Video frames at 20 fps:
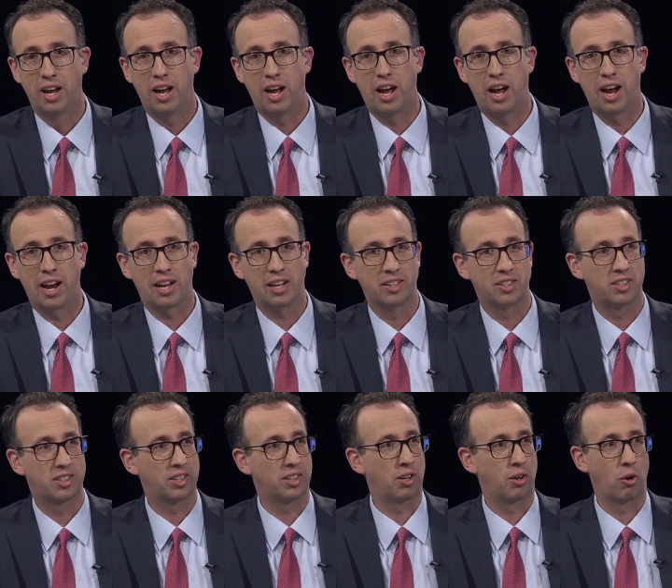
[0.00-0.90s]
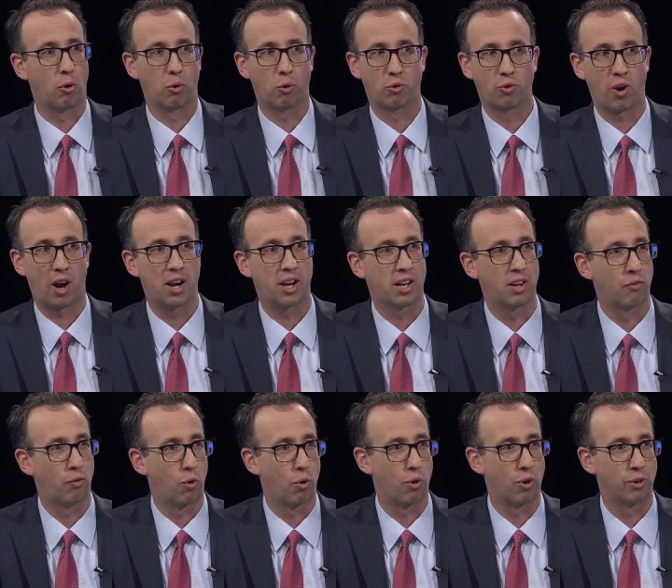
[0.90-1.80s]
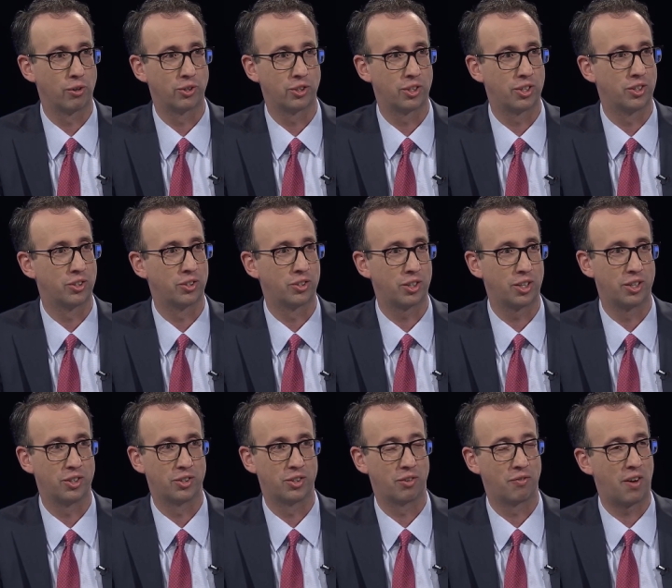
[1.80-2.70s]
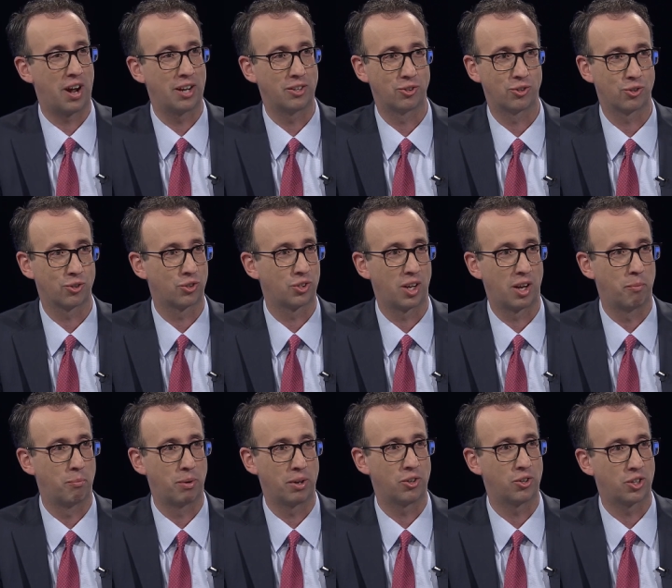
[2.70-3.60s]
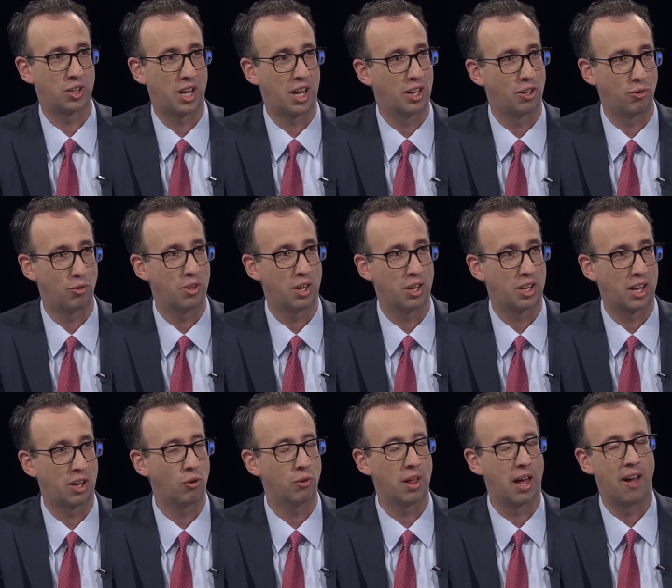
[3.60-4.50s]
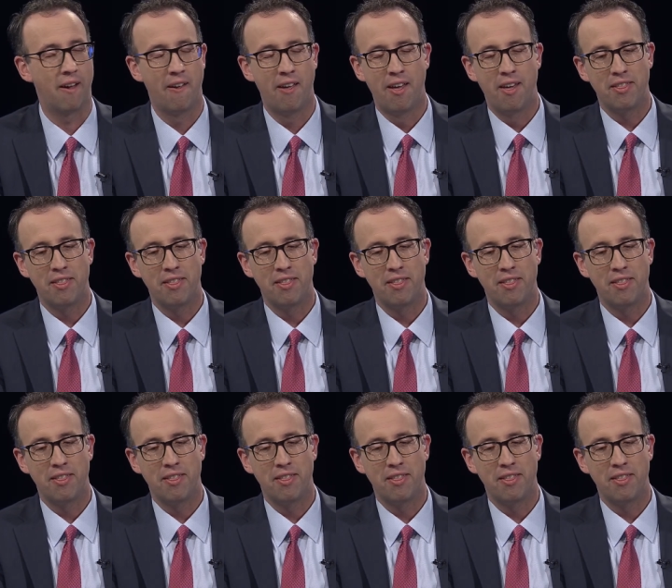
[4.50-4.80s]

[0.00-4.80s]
uh, and he's uh, trying to give orders, and his his advisors are saying, "But you can't do that. You can't do that."